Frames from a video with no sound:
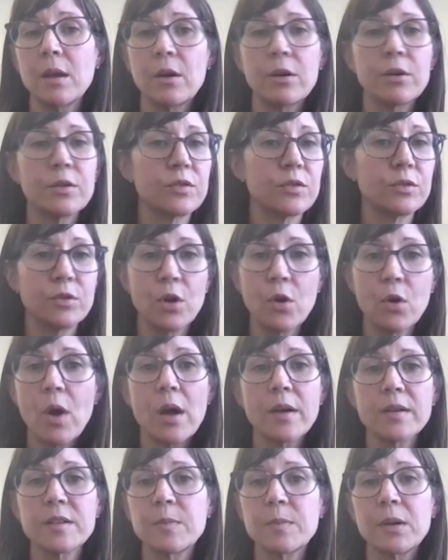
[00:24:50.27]
there's no
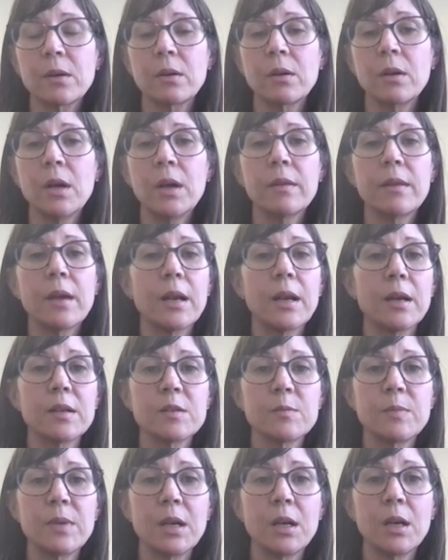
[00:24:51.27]
hospital that
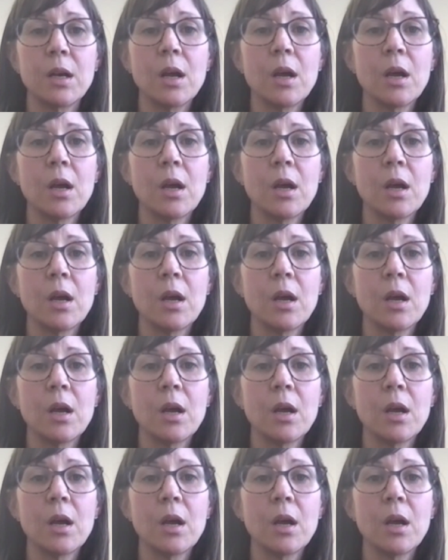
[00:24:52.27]
has been